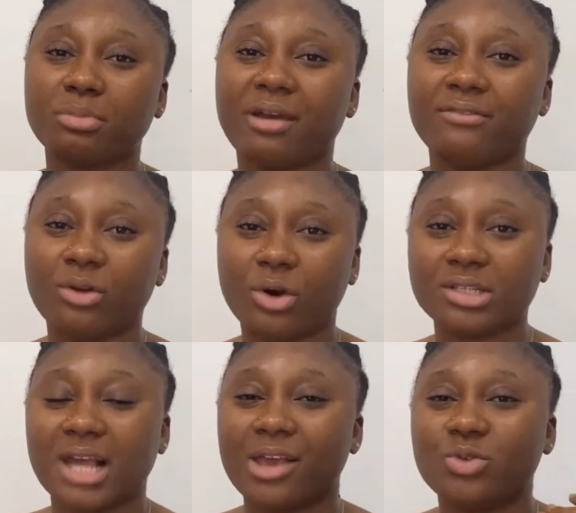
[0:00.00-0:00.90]
my
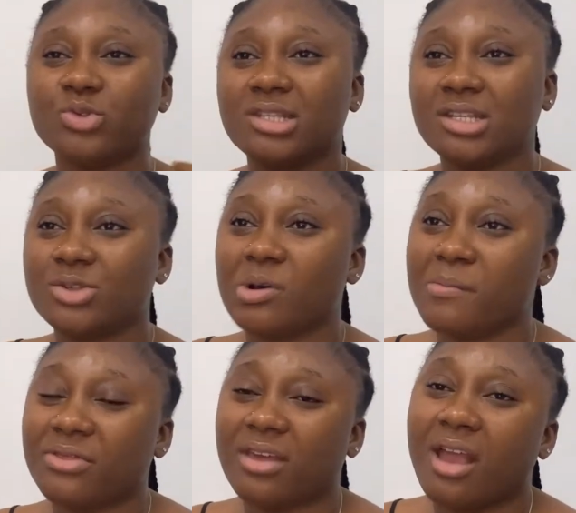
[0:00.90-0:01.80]
vlogs and you see
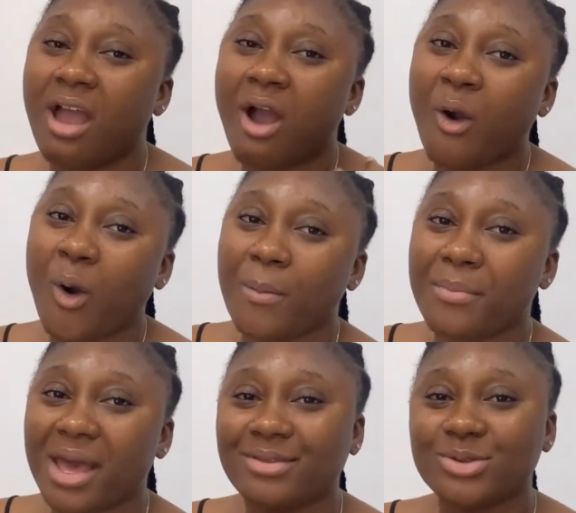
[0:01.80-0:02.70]
something
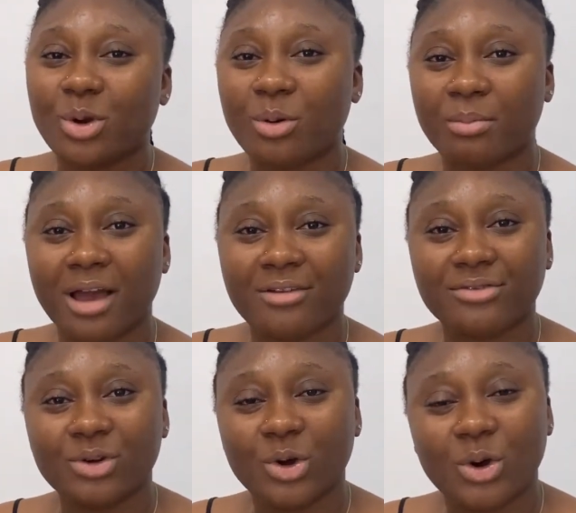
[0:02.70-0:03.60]
comment on my
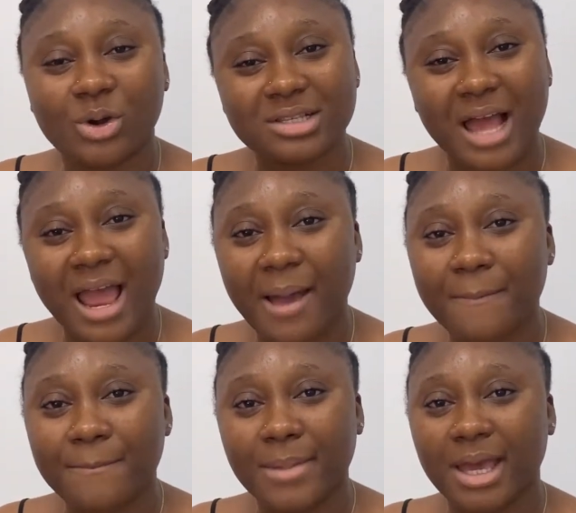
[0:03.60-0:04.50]
vlogs i
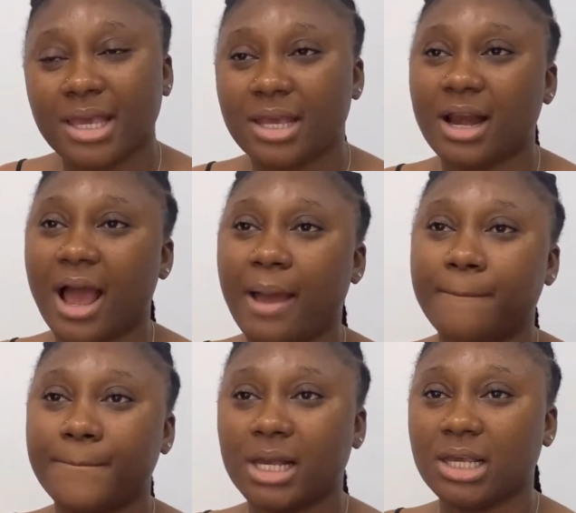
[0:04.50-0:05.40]
am begging i'm
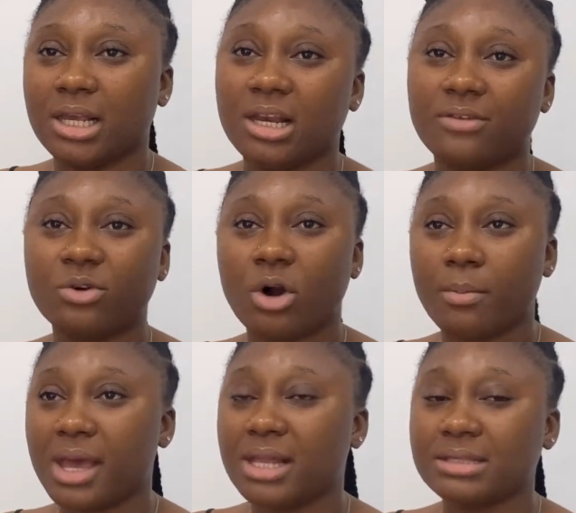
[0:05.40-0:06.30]
begging leave
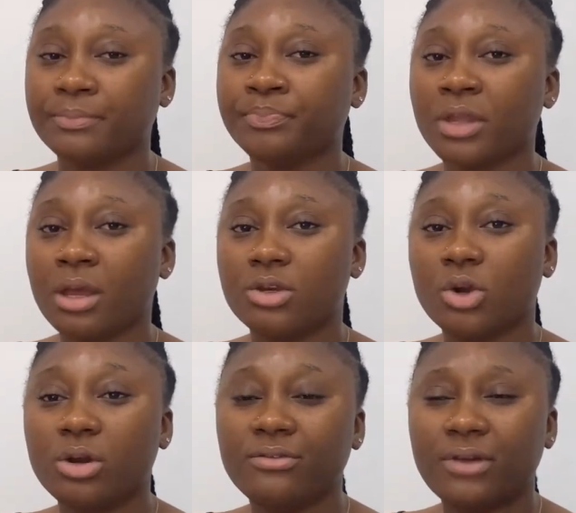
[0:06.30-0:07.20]
comments the
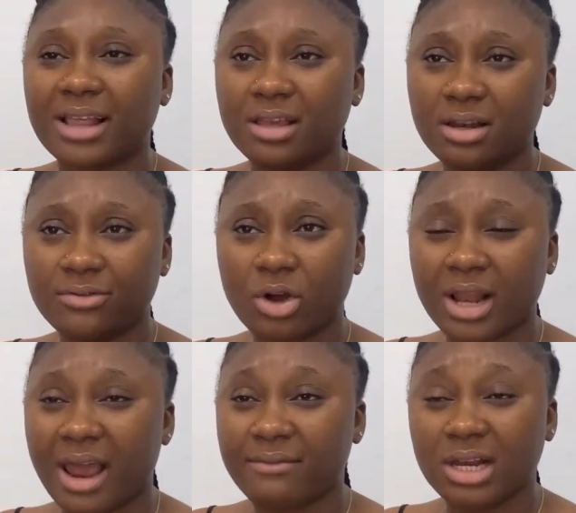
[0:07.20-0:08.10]
only i think the vlog
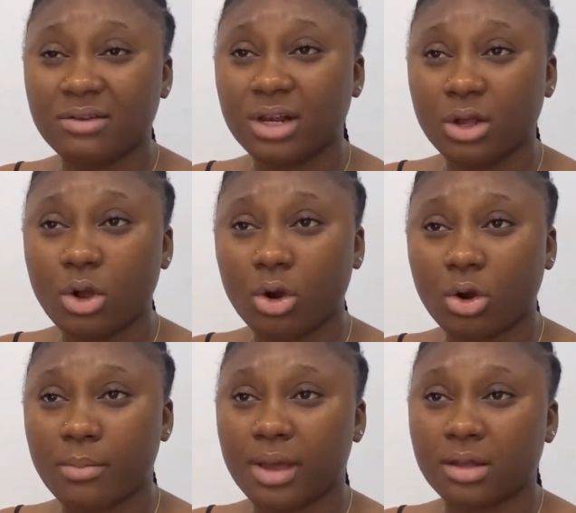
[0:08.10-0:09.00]
that i really really got
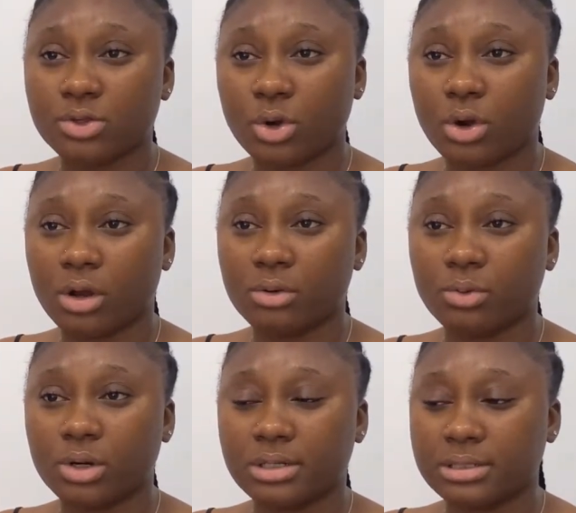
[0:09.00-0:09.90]
comments on
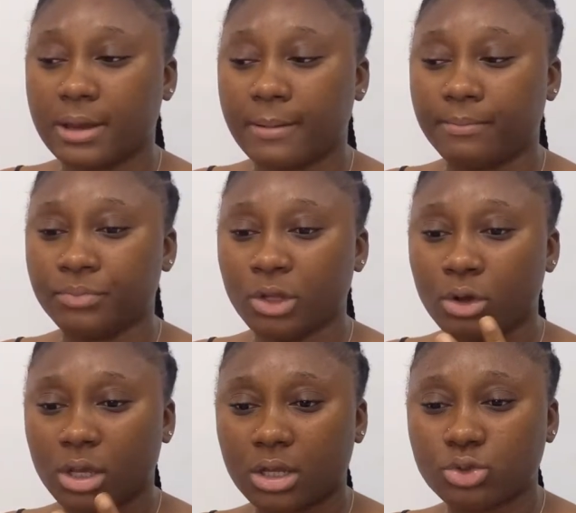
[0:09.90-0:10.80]
was um
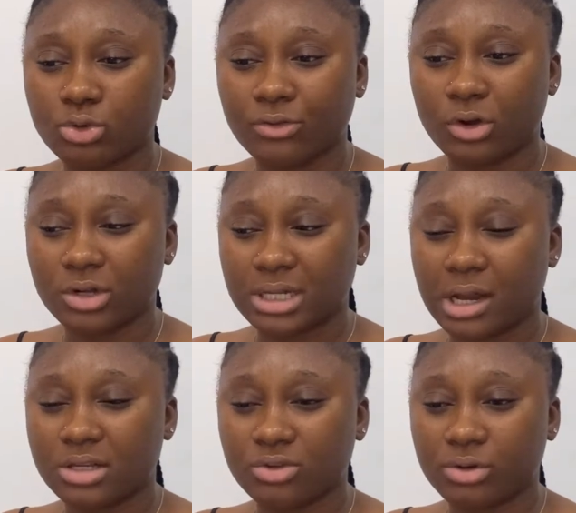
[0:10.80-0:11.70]
okay two vlogs that
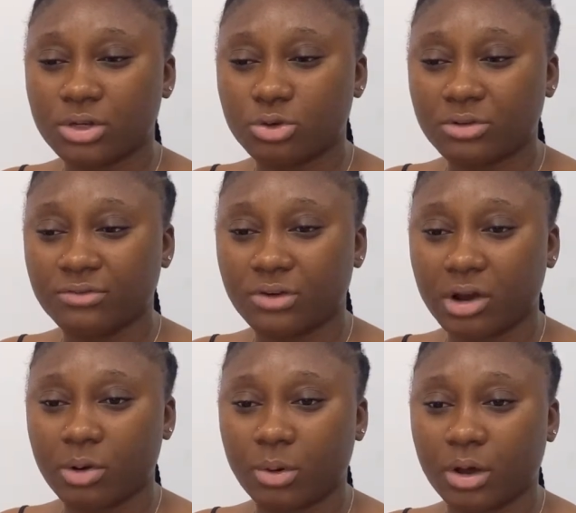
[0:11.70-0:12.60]
one is really doing
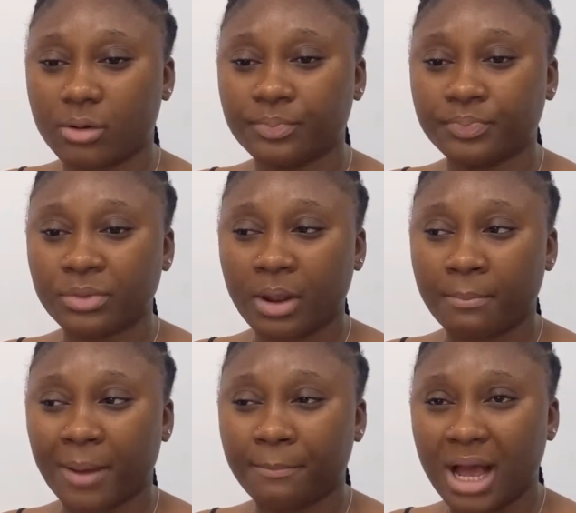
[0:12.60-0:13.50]
very well
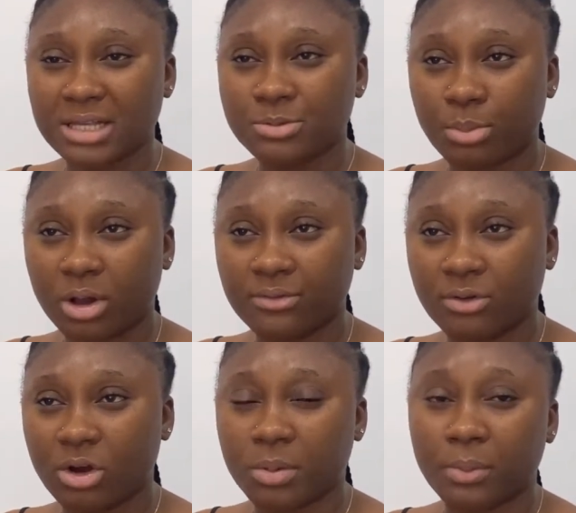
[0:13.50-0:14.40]
my passport
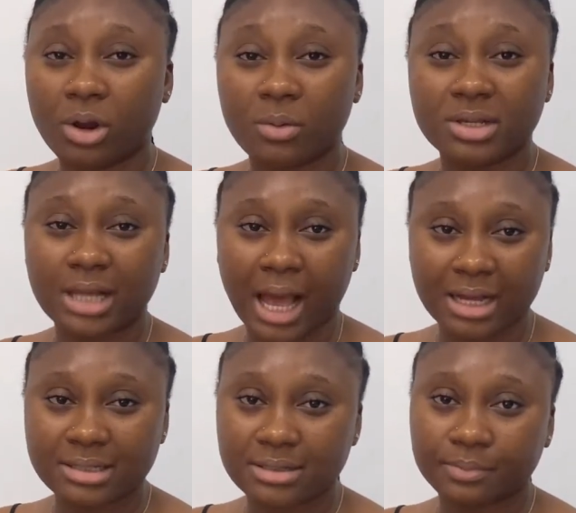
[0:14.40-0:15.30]
vlog people always
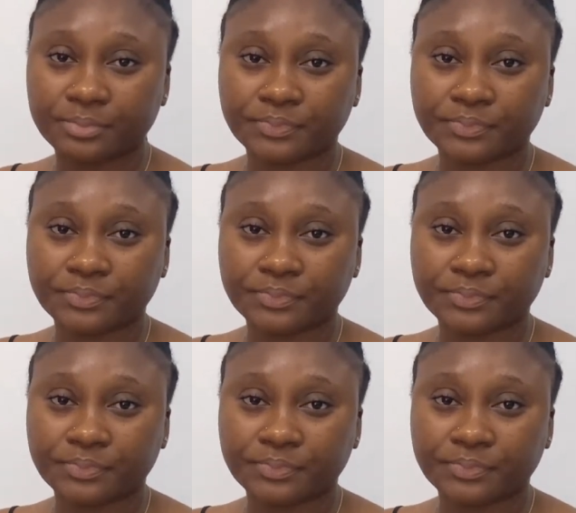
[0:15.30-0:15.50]
ask